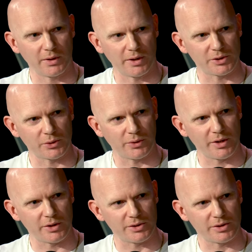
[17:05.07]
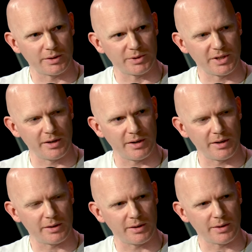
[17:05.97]
the story, because um,
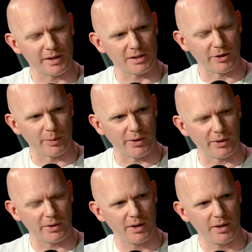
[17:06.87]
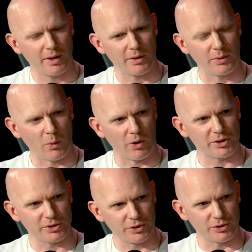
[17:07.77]
she thinks a lot about the
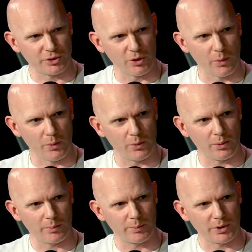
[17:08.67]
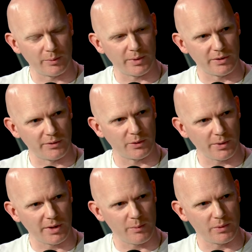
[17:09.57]
walks she used to go down by the river
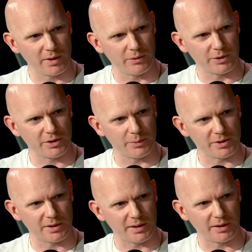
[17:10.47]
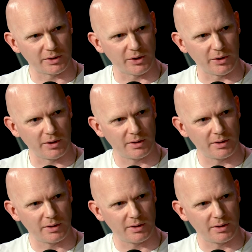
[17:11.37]
with him whenever she was a little girl.